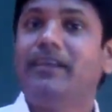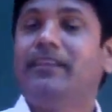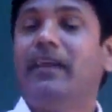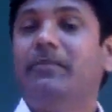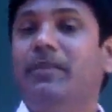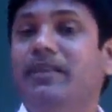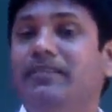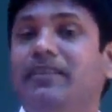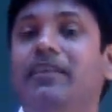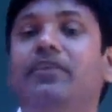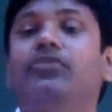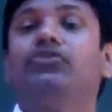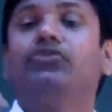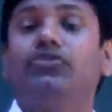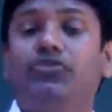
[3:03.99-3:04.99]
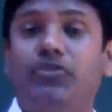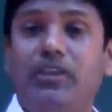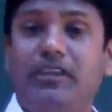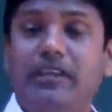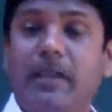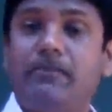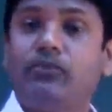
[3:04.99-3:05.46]
That means 3
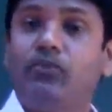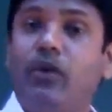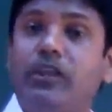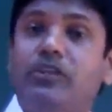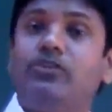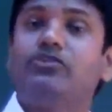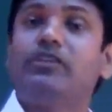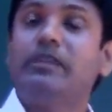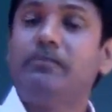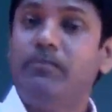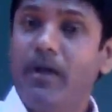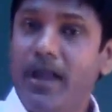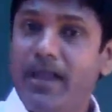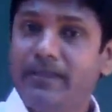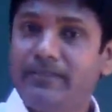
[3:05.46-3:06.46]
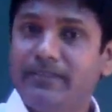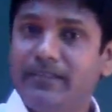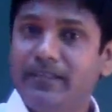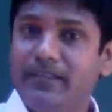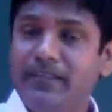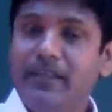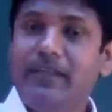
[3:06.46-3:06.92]
times what he usually buys.
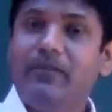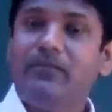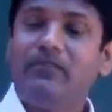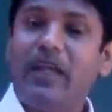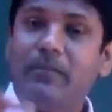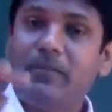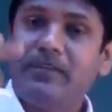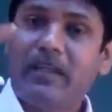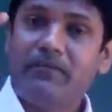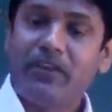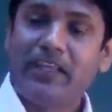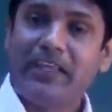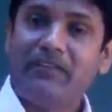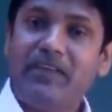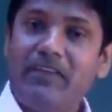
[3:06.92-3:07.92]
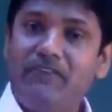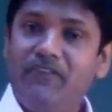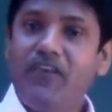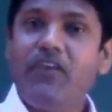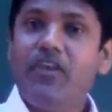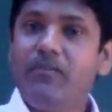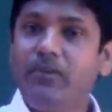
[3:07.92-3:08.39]
That means I have to give it a
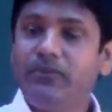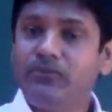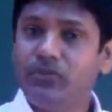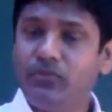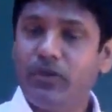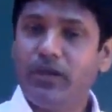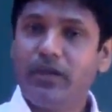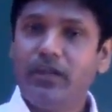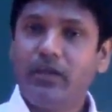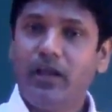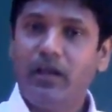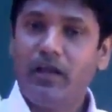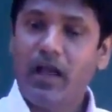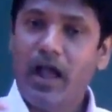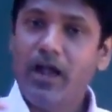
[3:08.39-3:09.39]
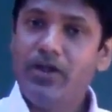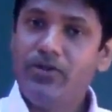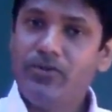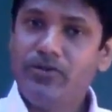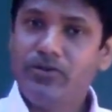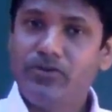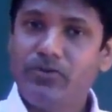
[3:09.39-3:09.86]
variable to it,
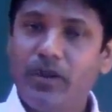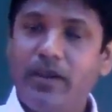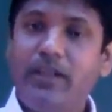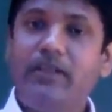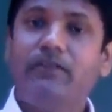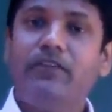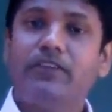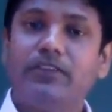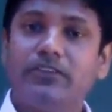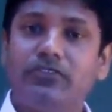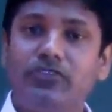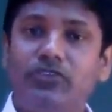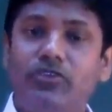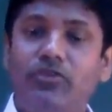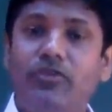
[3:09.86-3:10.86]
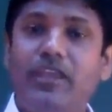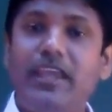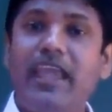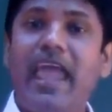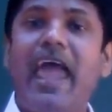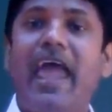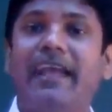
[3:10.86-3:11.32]
unknown to it, which is
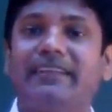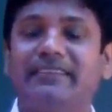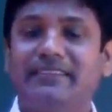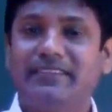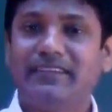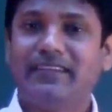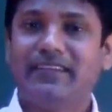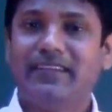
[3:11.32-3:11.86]
3x.